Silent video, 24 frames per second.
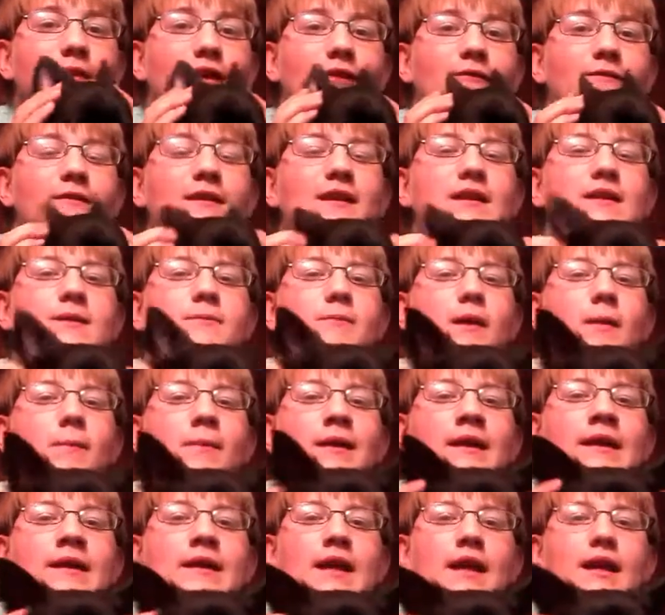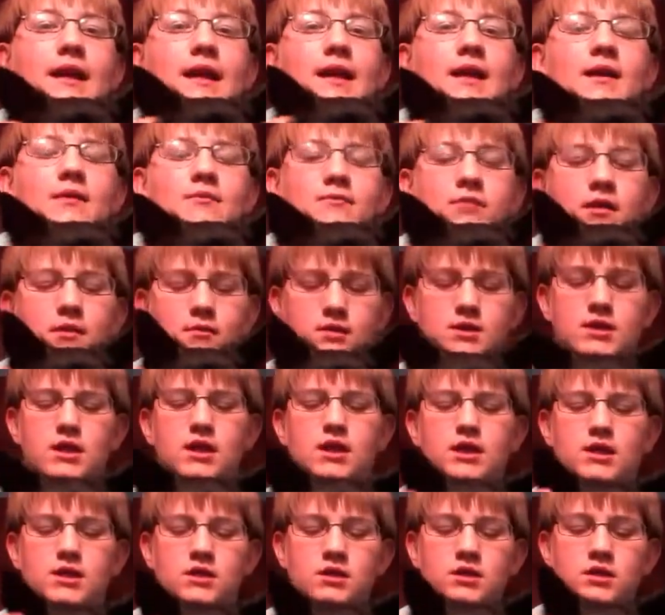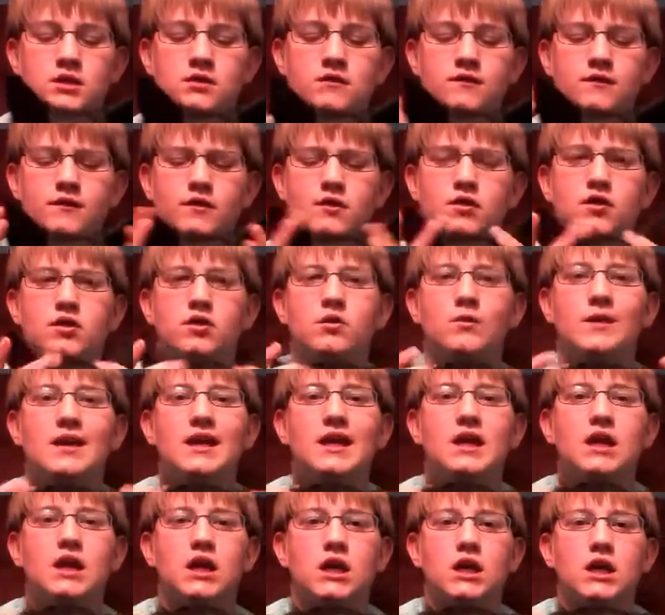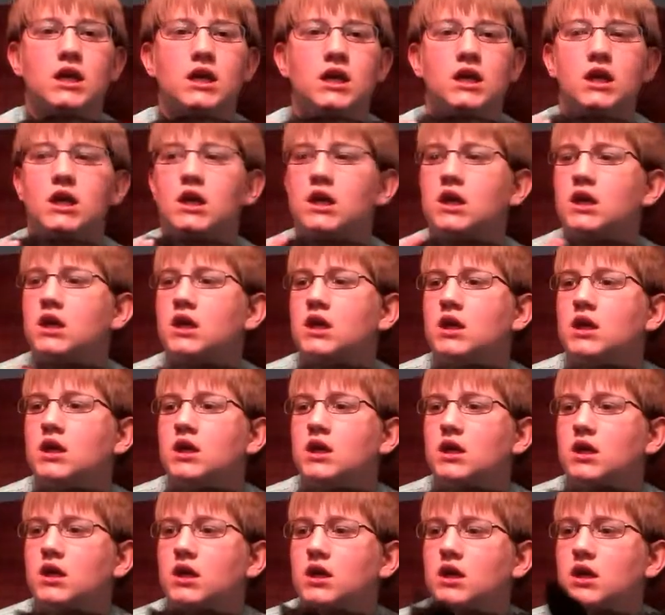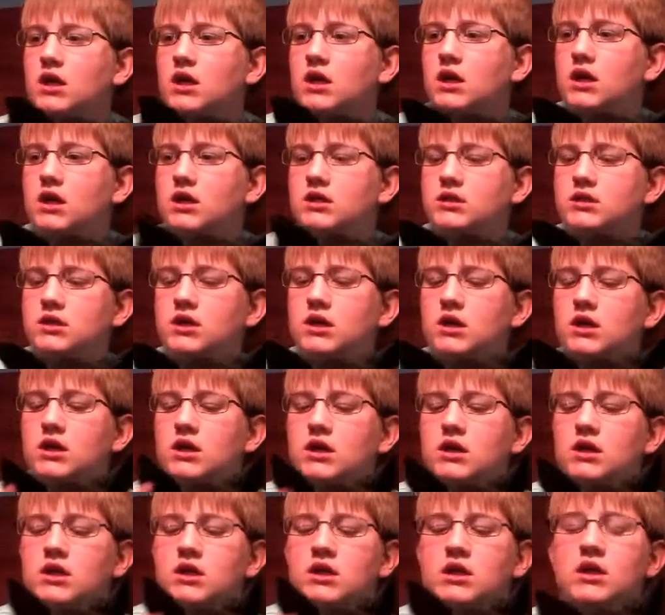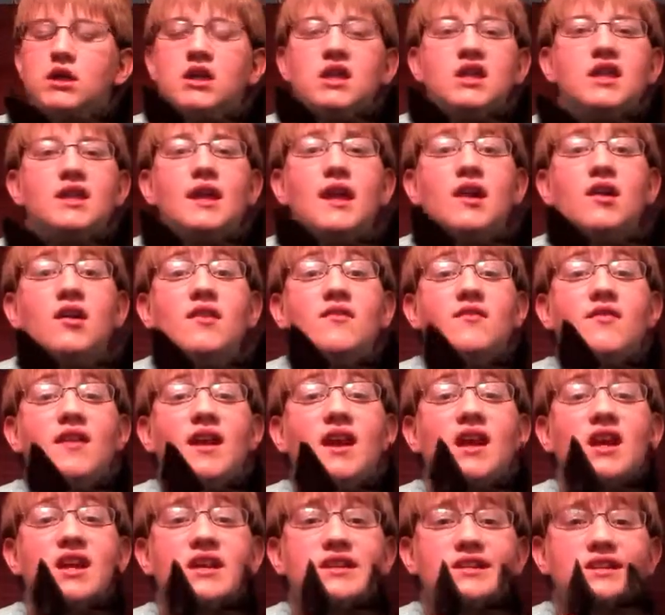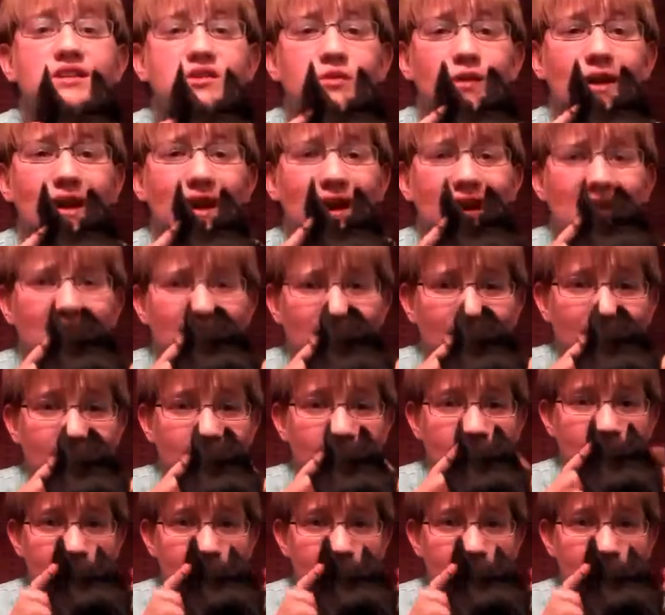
my friend's puppy that I am babysitting for the week and uh, they're in Vegas, so I gotta